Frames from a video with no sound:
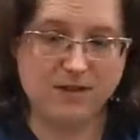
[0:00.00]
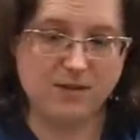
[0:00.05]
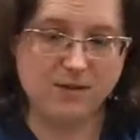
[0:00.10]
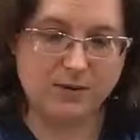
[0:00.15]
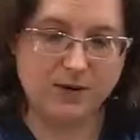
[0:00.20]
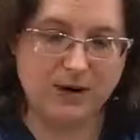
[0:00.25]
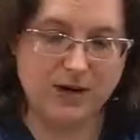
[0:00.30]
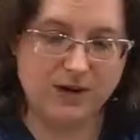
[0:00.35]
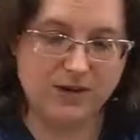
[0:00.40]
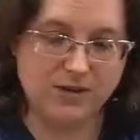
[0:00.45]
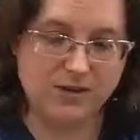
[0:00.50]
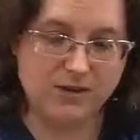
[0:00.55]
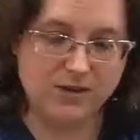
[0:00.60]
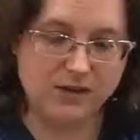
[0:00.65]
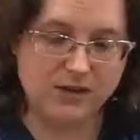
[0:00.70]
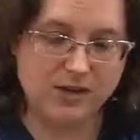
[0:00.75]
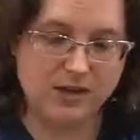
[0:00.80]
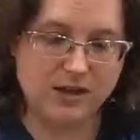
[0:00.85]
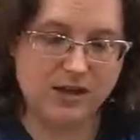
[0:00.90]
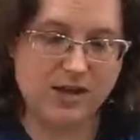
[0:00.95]
So
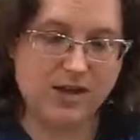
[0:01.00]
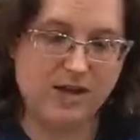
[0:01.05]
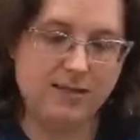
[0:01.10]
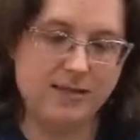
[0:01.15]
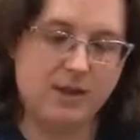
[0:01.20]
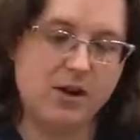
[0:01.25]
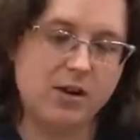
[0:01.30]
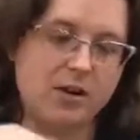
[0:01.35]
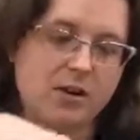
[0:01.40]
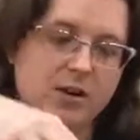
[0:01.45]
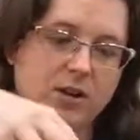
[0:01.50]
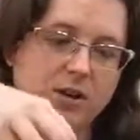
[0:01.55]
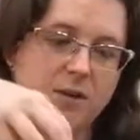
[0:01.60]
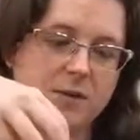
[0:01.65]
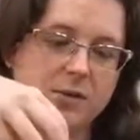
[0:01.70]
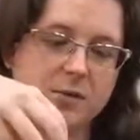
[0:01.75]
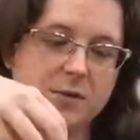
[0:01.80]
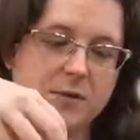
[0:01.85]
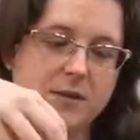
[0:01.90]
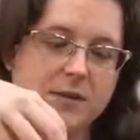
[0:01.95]
actually, I'm not going to
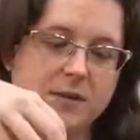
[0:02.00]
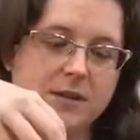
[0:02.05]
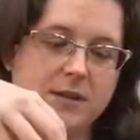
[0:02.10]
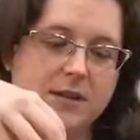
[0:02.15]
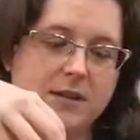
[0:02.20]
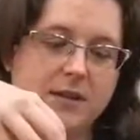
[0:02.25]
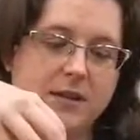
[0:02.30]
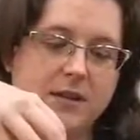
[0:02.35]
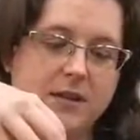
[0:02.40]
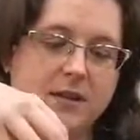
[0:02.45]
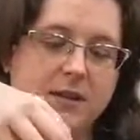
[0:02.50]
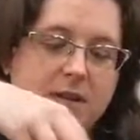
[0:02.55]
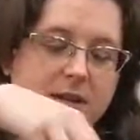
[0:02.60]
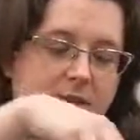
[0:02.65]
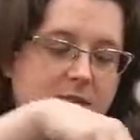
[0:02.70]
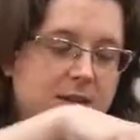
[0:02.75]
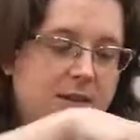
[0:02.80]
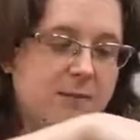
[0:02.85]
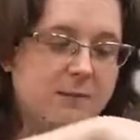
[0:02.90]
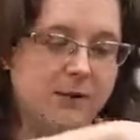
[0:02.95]
use
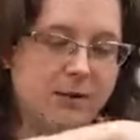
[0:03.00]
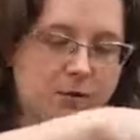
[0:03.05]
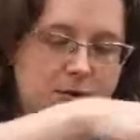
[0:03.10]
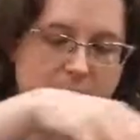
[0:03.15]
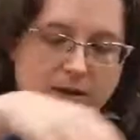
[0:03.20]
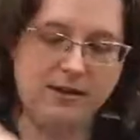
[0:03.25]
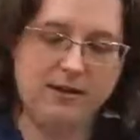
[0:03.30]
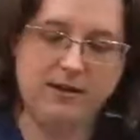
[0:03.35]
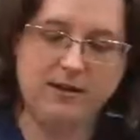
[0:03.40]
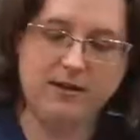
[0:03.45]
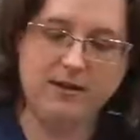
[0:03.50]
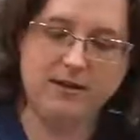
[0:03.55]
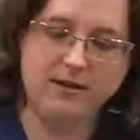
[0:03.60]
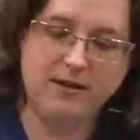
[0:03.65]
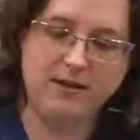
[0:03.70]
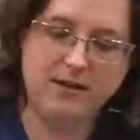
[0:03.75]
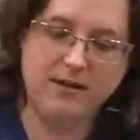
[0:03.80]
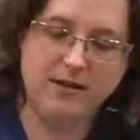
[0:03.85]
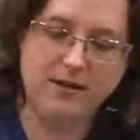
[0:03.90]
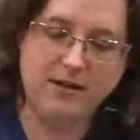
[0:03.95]
this big one.
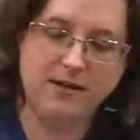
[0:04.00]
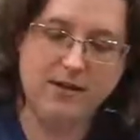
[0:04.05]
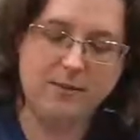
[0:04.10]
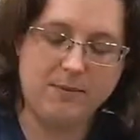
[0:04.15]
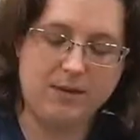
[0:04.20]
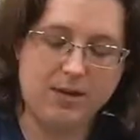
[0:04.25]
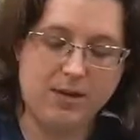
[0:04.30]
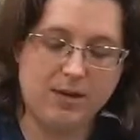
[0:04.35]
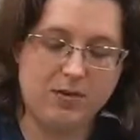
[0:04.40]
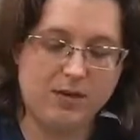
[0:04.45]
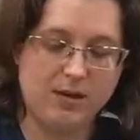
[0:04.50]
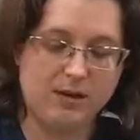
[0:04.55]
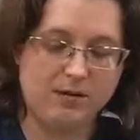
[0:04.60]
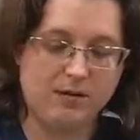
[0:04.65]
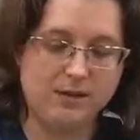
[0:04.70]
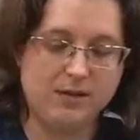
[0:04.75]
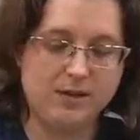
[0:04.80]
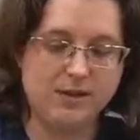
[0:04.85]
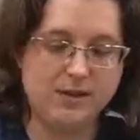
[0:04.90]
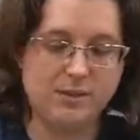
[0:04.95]
I'm going to go
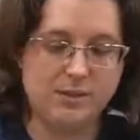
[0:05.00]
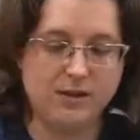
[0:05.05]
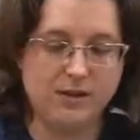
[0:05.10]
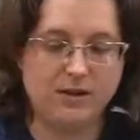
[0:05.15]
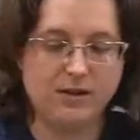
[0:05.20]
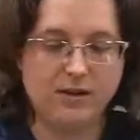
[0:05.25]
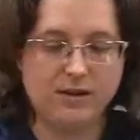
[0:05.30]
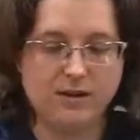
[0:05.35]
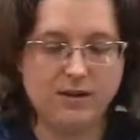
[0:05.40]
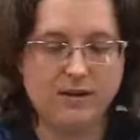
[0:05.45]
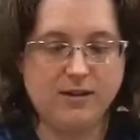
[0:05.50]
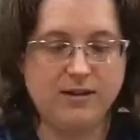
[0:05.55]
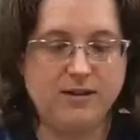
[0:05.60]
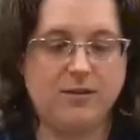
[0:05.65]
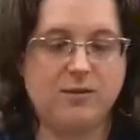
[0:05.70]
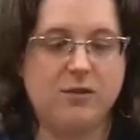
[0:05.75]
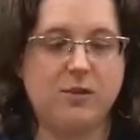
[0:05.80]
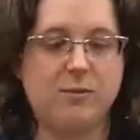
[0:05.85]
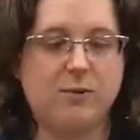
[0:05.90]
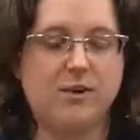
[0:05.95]
down to this one.
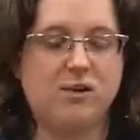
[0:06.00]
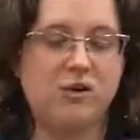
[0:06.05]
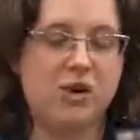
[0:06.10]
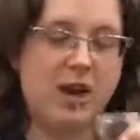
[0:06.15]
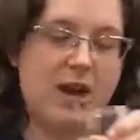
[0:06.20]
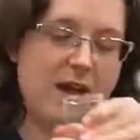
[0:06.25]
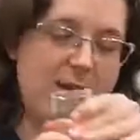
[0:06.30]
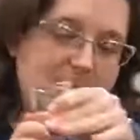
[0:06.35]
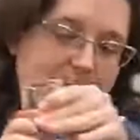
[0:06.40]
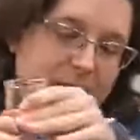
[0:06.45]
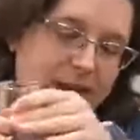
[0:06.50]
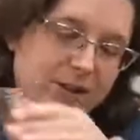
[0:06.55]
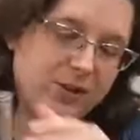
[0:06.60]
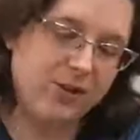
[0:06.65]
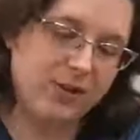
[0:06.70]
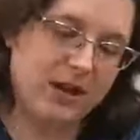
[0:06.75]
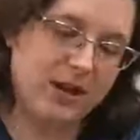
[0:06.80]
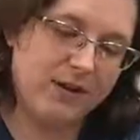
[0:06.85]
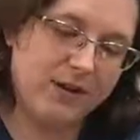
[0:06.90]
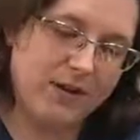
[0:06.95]
So I'm going to try and
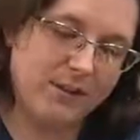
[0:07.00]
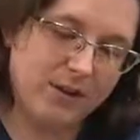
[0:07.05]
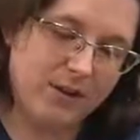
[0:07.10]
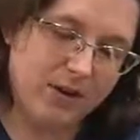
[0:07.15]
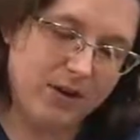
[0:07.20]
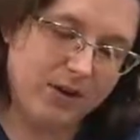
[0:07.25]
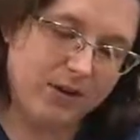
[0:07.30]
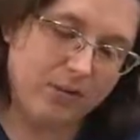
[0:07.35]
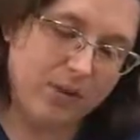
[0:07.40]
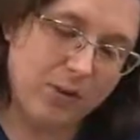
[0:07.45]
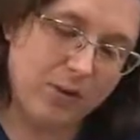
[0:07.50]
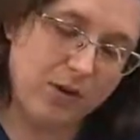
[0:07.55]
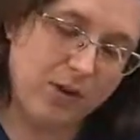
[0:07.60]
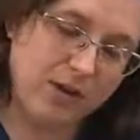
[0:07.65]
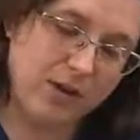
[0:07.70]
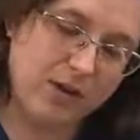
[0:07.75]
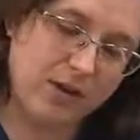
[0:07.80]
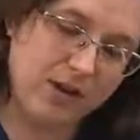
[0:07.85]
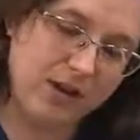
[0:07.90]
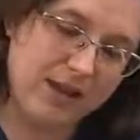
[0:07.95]
measure it out, and I'm looking for
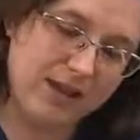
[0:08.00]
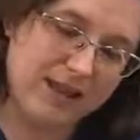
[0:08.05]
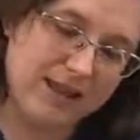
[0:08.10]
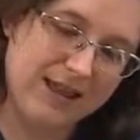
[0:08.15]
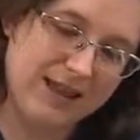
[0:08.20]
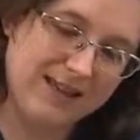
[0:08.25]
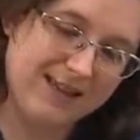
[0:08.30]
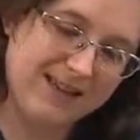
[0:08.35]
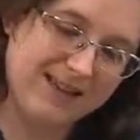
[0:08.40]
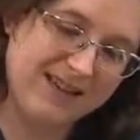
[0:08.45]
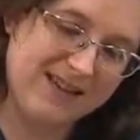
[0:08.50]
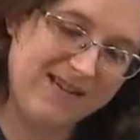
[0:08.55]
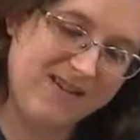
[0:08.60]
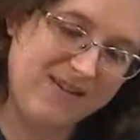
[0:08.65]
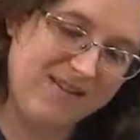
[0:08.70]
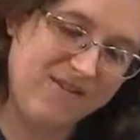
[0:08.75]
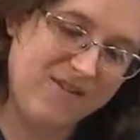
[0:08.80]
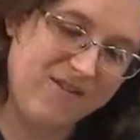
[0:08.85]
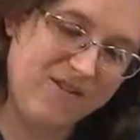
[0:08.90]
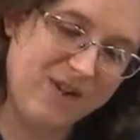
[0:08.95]
the less than
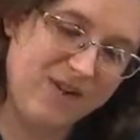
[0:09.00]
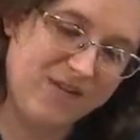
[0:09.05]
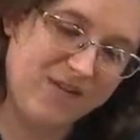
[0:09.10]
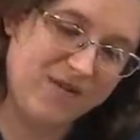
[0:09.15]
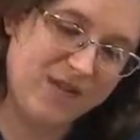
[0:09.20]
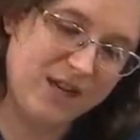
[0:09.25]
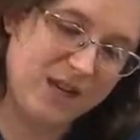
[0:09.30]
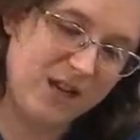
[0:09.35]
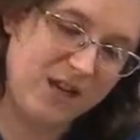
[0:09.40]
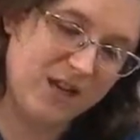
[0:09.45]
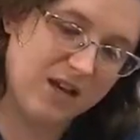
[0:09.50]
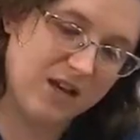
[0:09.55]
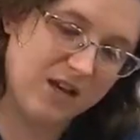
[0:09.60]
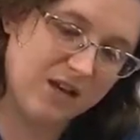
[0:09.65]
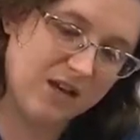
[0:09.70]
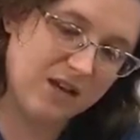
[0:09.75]
50.